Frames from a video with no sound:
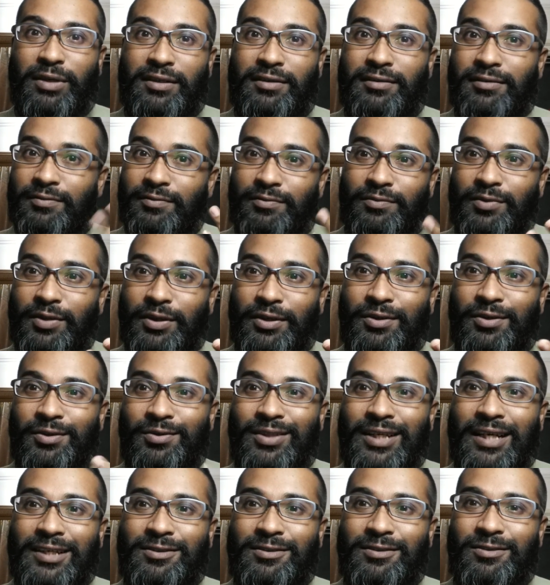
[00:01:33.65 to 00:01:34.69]
But you know
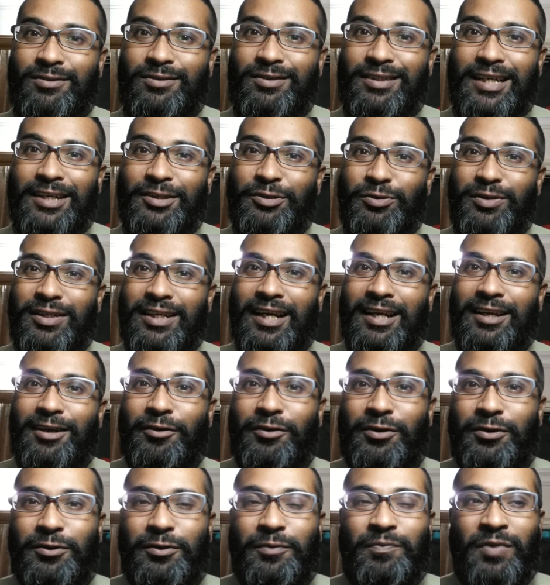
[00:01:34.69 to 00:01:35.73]
that's that shouldn't
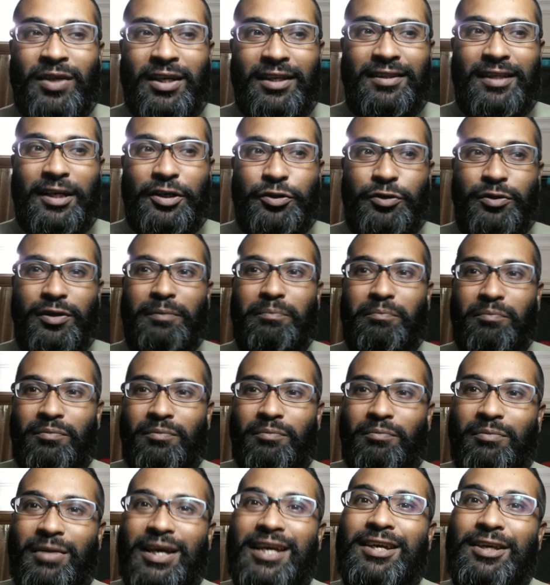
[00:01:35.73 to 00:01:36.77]
allow you, that shouldn't
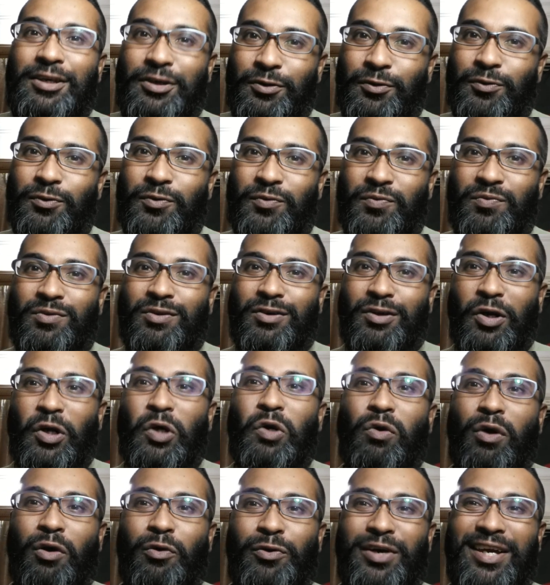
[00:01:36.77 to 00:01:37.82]
make you
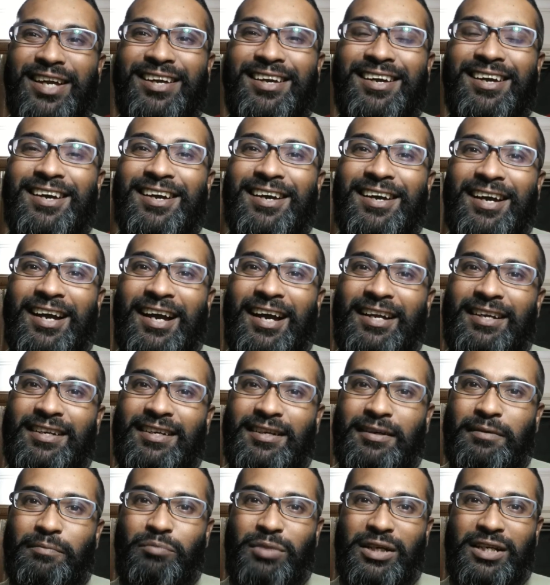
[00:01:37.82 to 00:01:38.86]
go away and
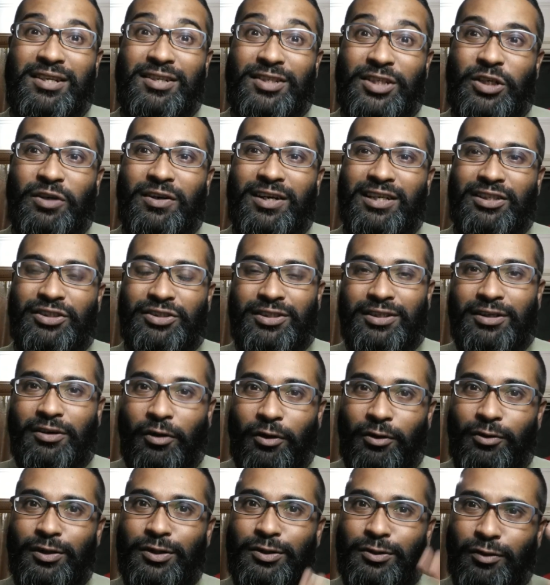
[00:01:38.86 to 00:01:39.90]
uh, be discouraged.
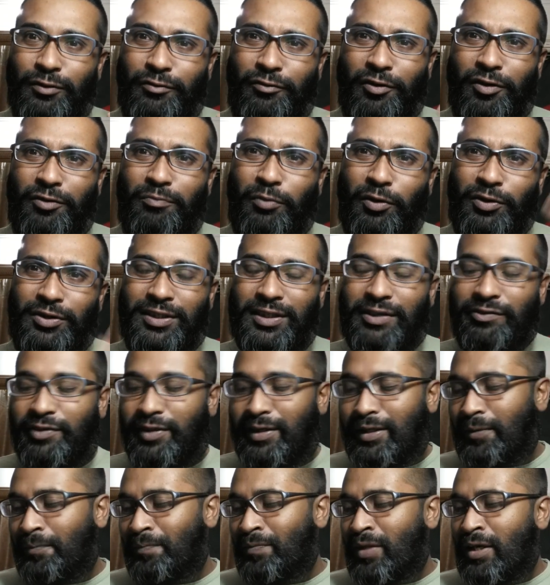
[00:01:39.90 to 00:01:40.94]
Always look for
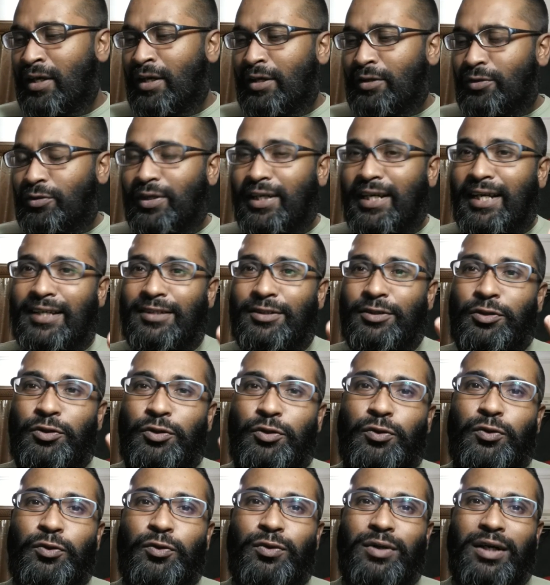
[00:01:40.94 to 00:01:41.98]
positivity. So yes,
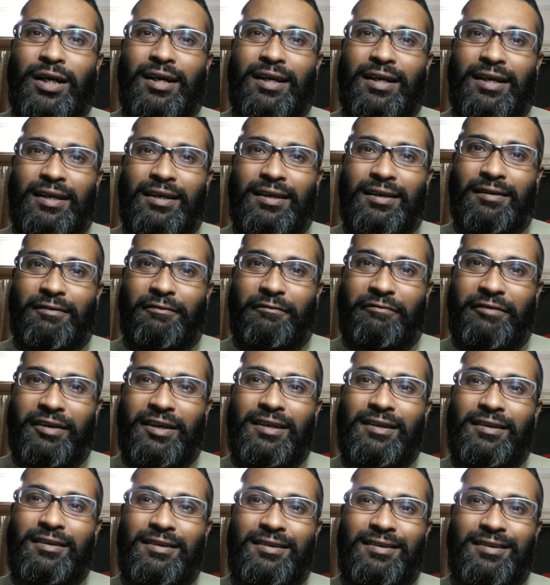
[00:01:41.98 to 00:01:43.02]
do uh,
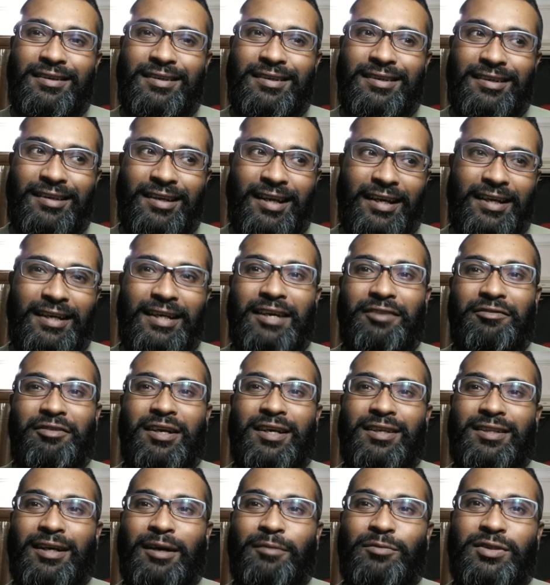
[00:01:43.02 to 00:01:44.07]
feel like
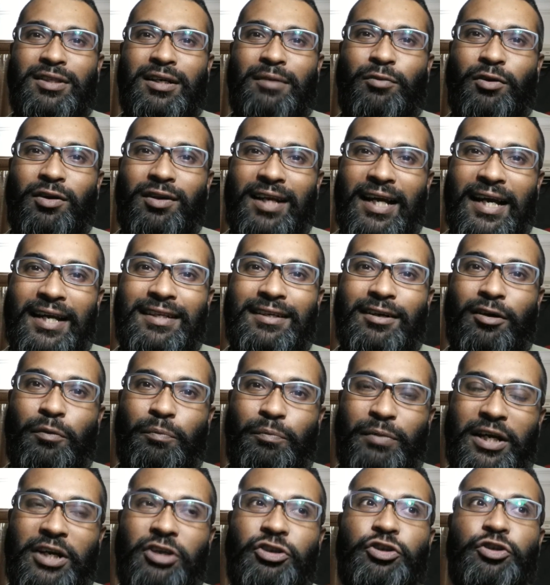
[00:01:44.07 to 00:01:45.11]
giving a thumbs up or like our
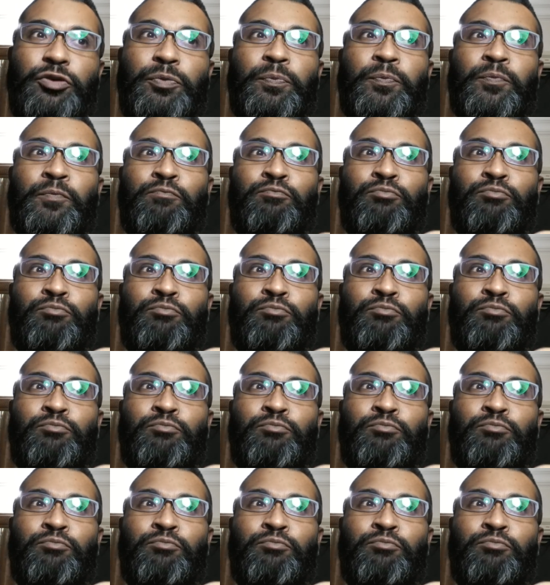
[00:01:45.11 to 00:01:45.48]
page.